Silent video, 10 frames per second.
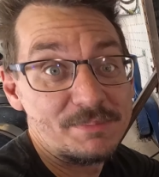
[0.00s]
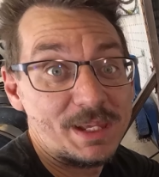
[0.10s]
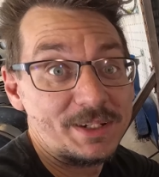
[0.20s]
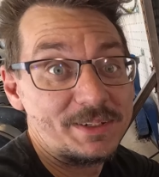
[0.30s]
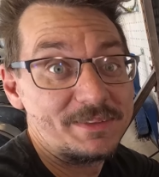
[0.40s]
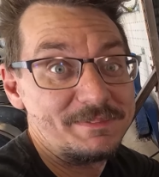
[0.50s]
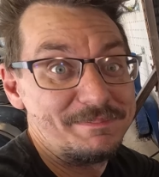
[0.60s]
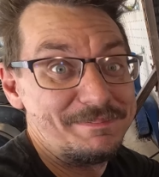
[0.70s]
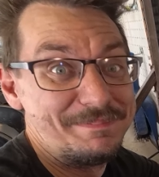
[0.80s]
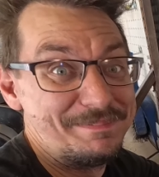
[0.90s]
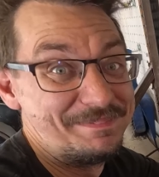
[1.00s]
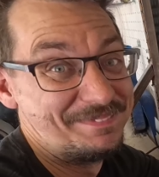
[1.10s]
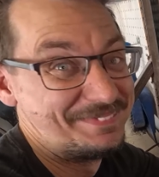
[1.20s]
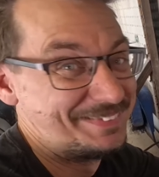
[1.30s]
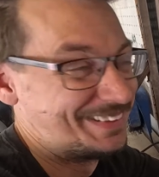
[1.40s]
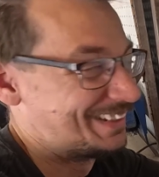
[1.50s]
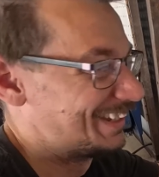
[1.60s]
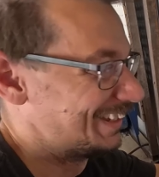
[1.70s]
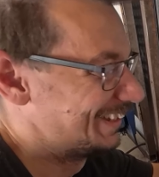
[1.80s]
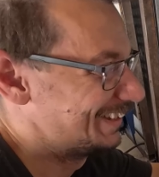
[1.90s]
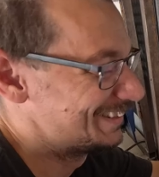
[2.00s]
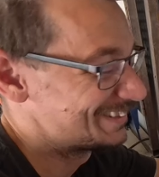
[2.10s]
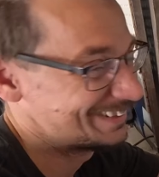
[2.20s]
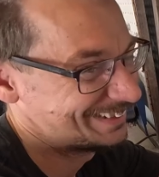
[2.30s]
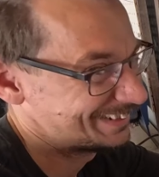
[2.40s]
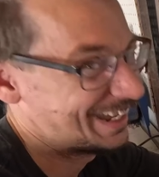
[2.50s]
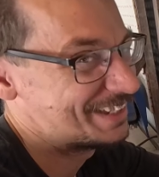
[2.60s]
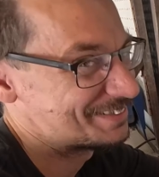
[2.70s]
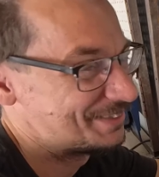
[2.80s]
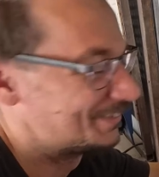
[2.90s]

better. Because it has no